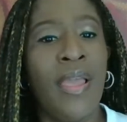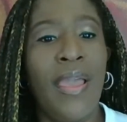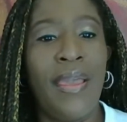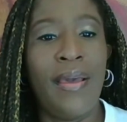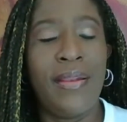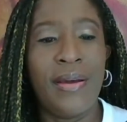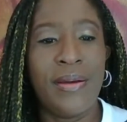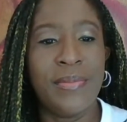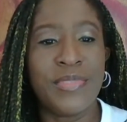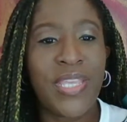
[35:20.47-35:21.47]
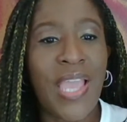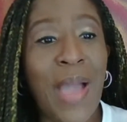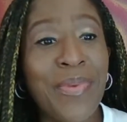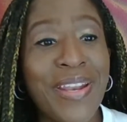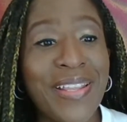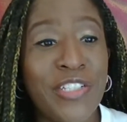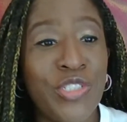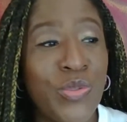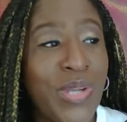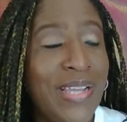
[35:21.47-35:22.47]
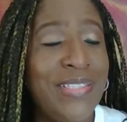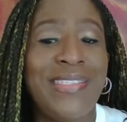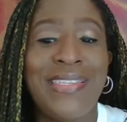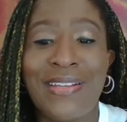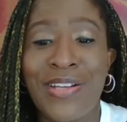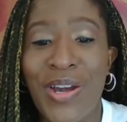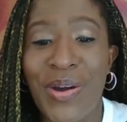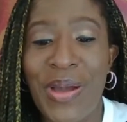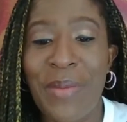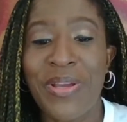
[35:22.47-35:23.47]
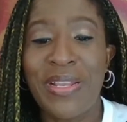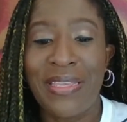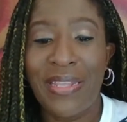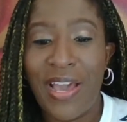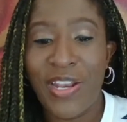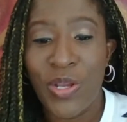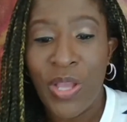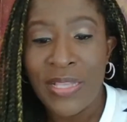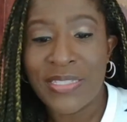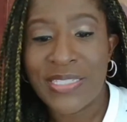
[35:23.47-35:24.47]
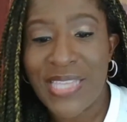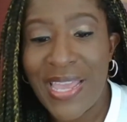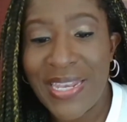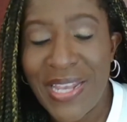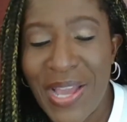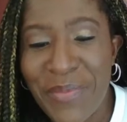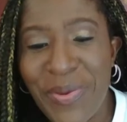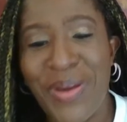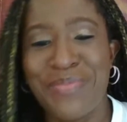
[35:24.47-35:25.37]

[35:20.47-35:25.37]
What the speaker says: And so yeah, I'm gonna let you guys go. I'm gonna get out of here signing up.